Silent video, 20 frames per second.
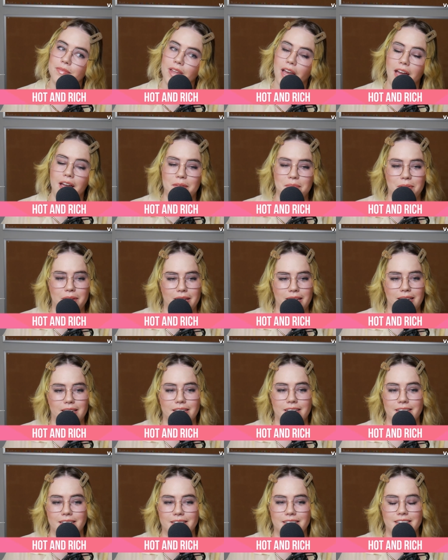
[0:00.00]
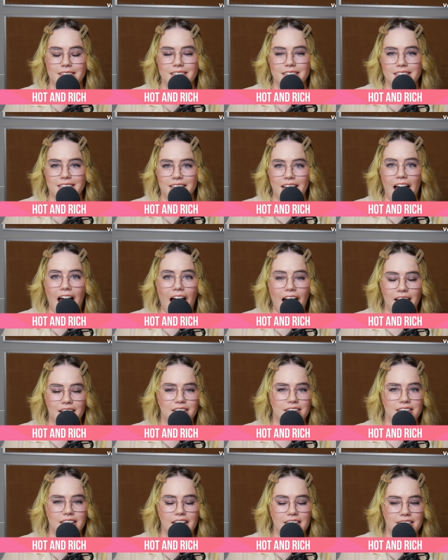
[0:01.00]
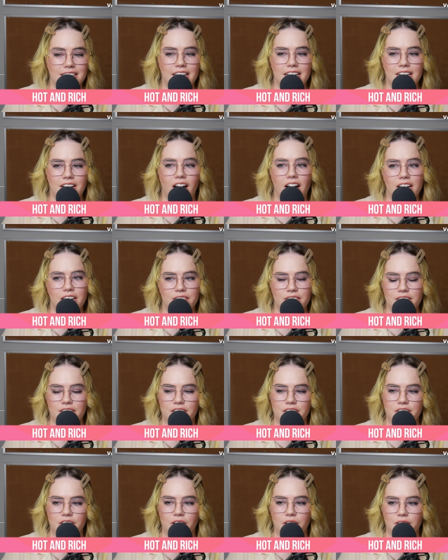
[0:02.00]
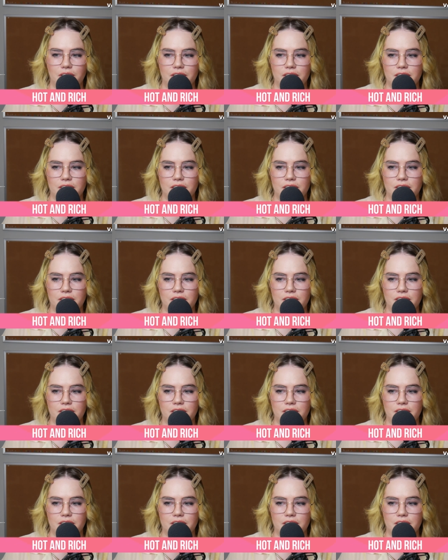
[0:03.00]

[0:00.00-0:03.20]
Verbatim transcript: I mean, that's like not even a joke.